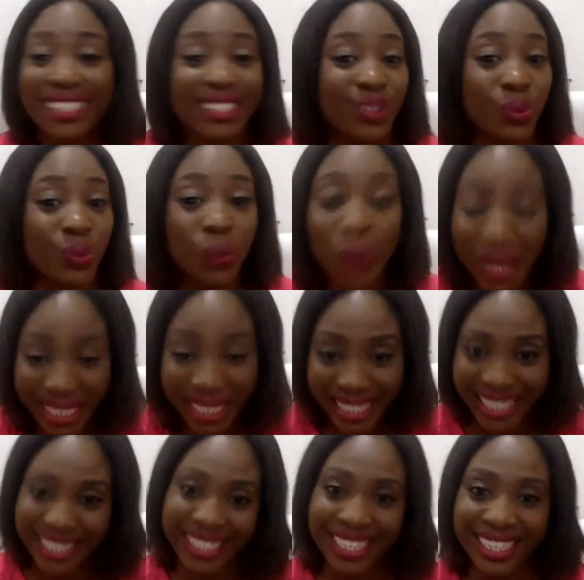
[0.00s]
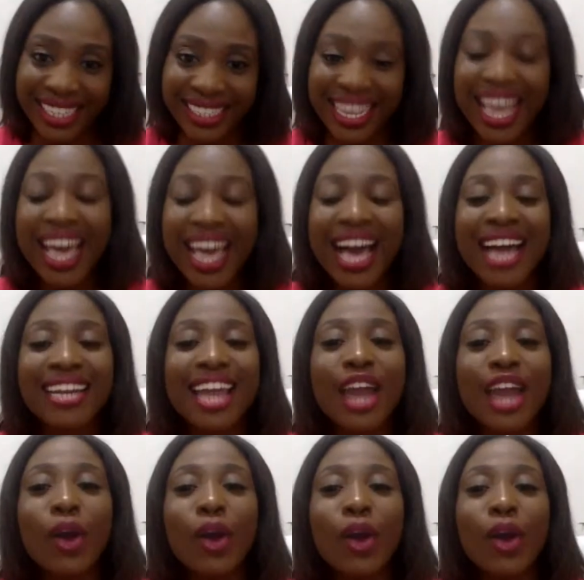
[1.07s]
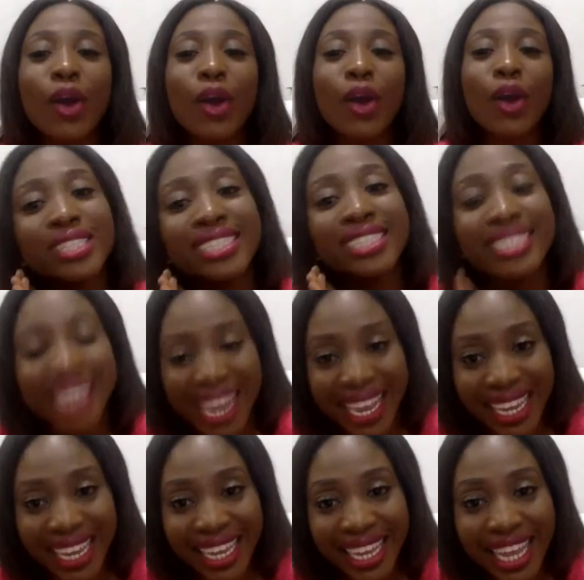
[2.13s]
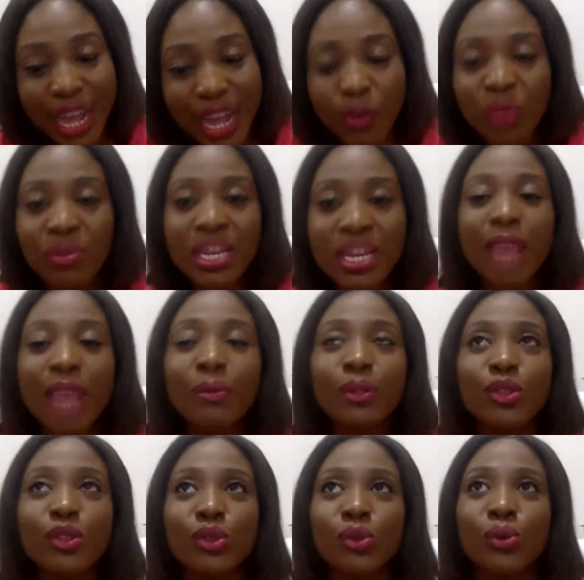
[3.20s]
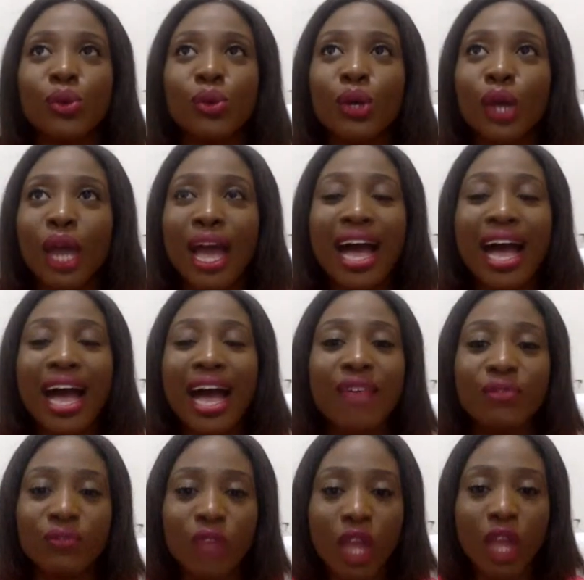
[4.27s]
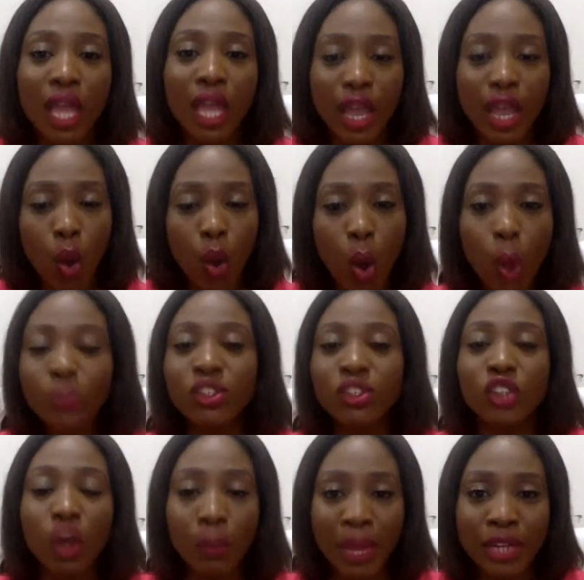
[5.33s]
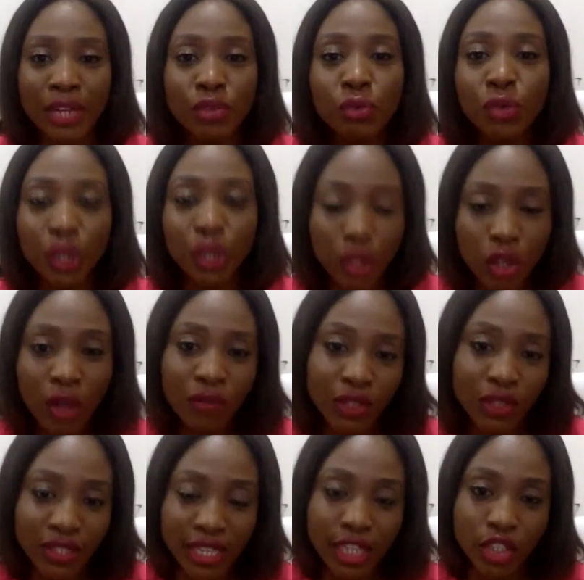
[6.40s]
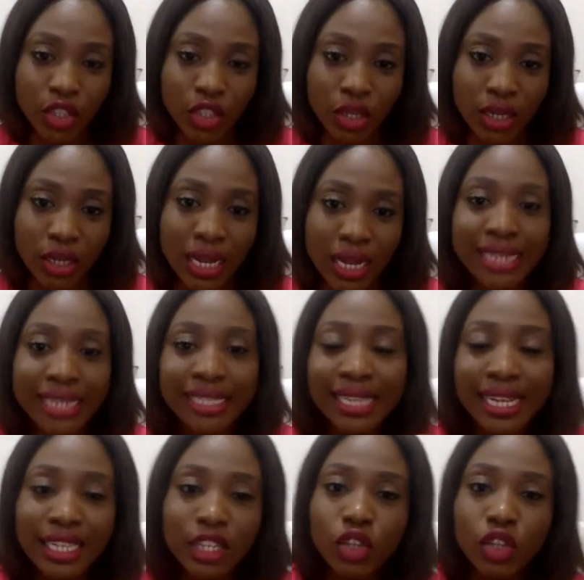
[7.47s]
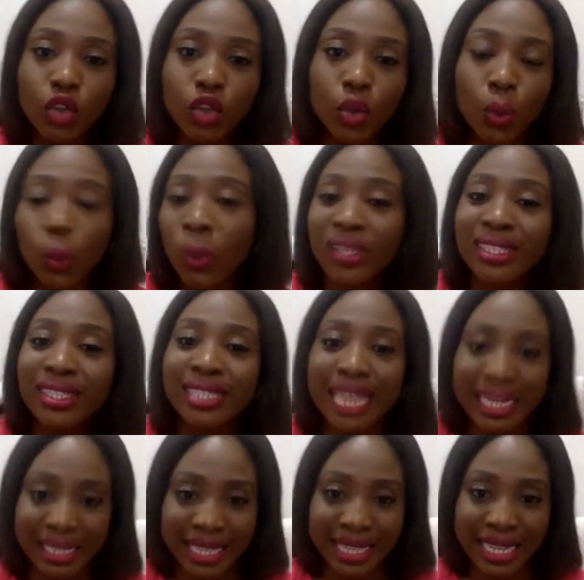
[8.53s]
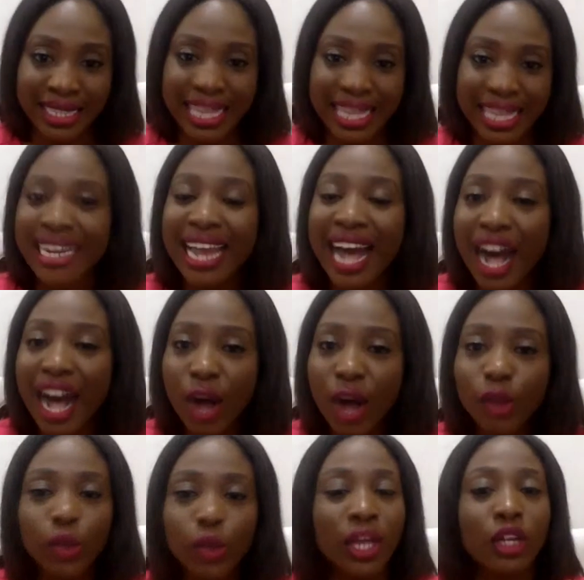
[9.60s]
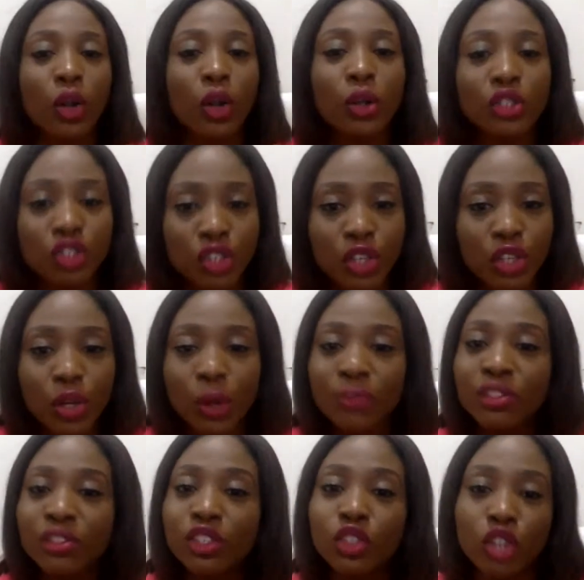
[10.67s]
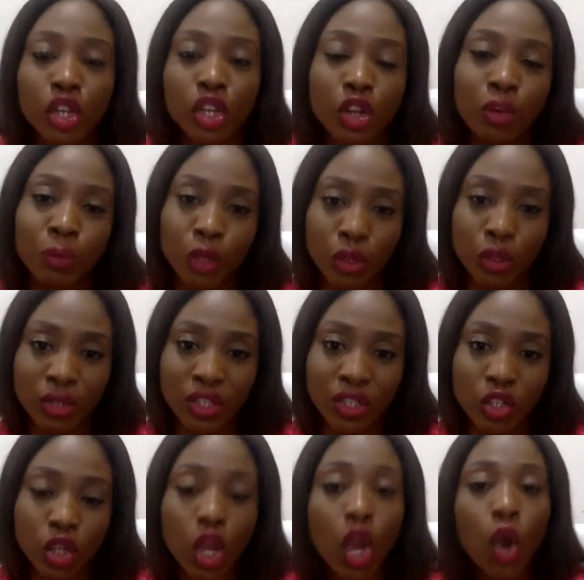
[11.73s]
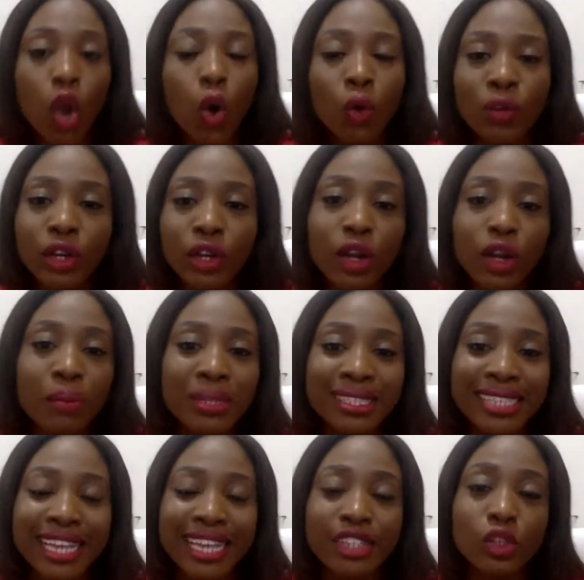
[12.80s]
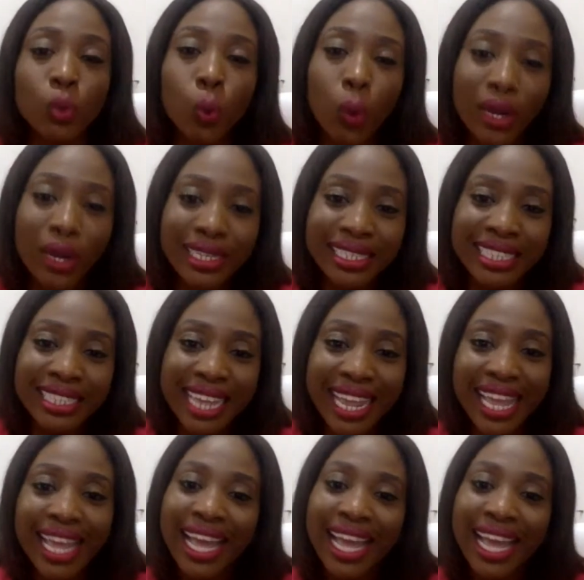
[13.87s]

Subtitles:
is what it is. And I hope today we've been able to have a wholesome and real conversation telling you what sex is and how you can continue on this journey of purity, overcoming sex one day